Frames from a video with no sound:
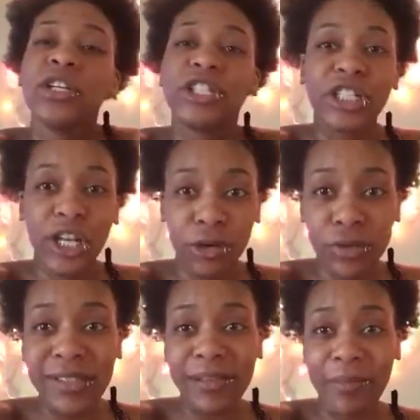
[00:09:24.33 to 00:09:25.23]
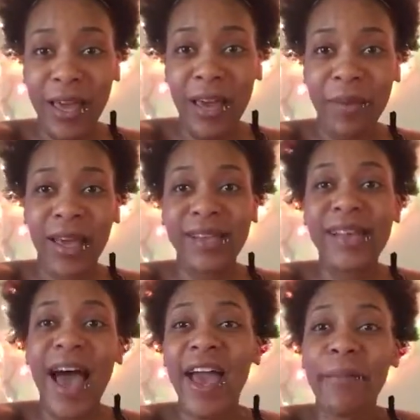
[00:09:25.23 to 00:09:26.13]
she used to be,
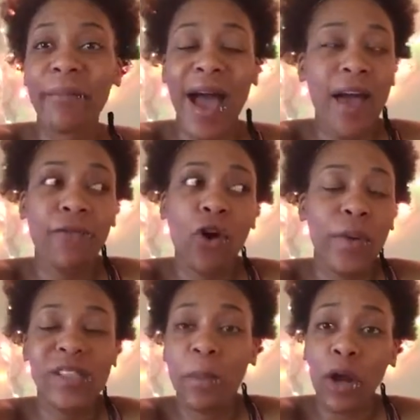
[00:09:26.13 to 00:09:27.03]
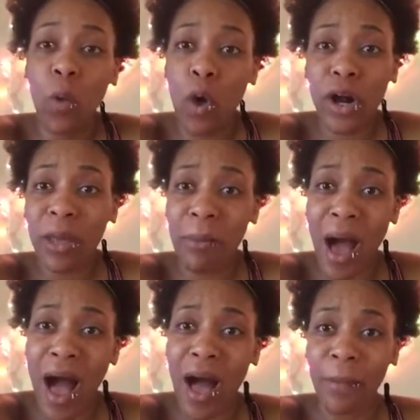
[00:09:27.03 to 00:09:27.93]
because I've always been a working
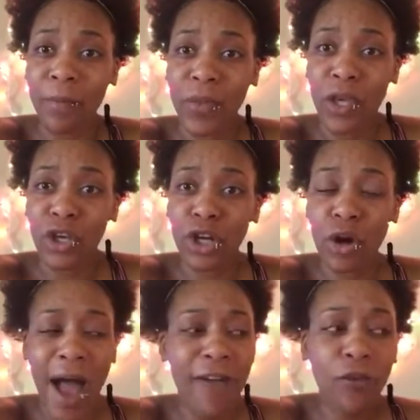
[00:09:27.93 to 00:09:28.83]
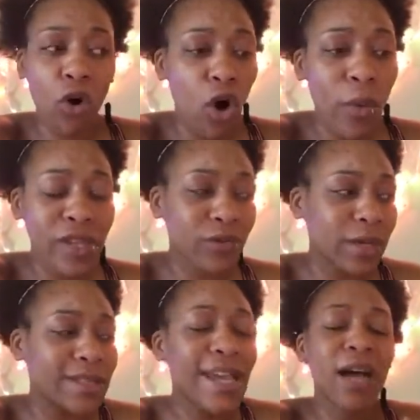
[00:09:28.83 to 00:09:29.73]
mom. You know, I've always,
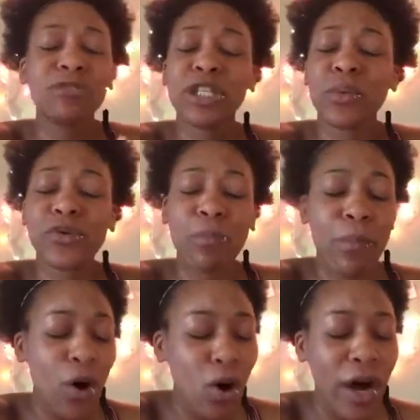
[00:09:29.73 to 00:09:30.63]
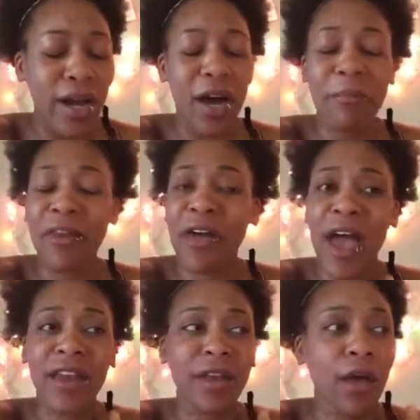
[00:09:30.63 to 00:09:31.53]
from the time she was born, her mother
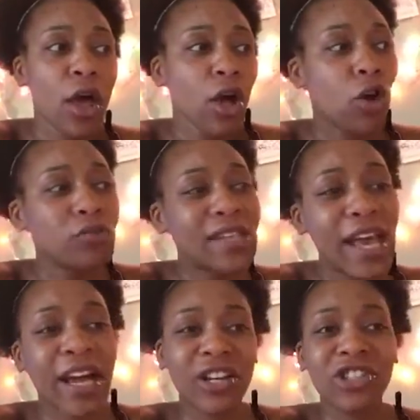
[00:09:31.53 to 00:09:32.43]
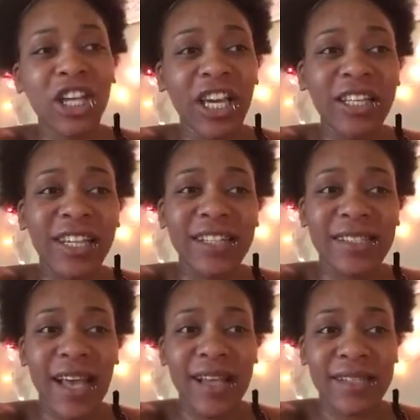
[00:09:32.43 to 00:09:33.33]
had to go take her GED
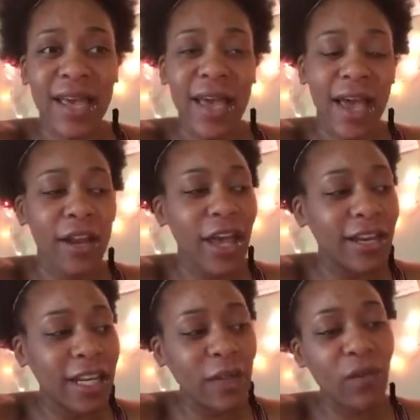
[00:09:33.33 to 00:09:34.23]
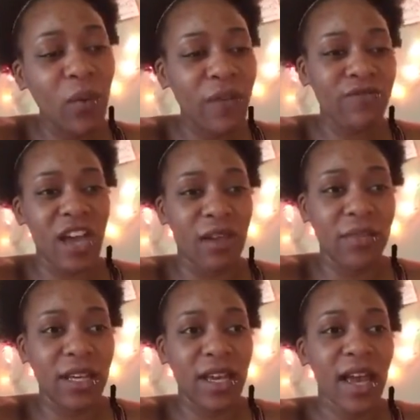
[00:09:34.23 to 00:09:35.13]
test and leave her with
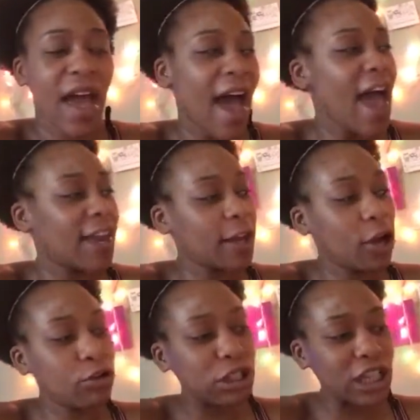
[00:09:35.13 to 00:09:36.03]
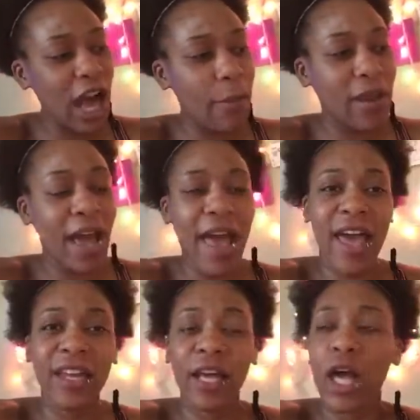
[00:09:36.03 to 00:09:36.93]
family. I had to go shopping. I
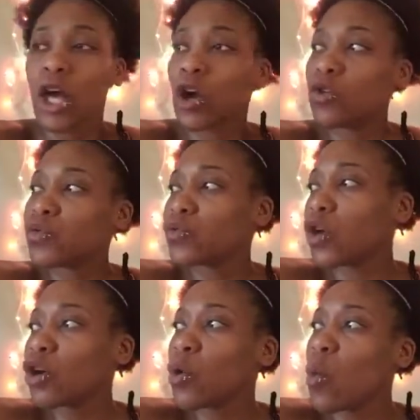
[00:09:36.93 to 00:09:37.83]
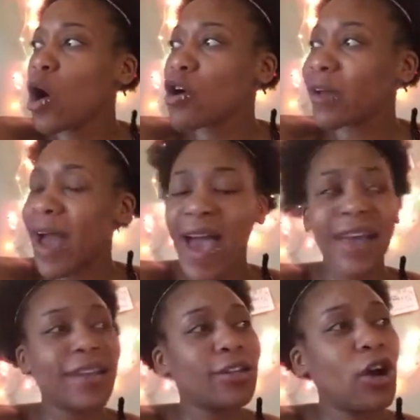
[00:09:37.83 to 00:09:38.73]
had to go to work. I
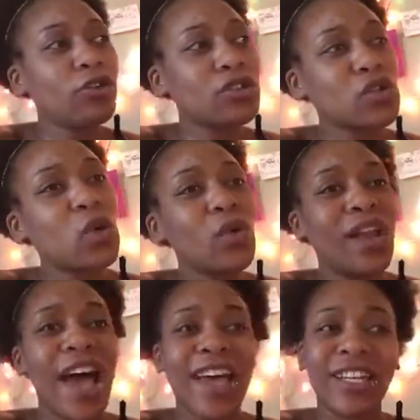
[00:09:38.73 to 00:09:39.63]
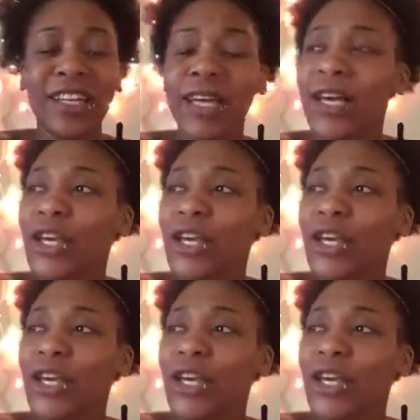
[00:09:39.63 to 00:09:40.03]
had to go to school. I had to,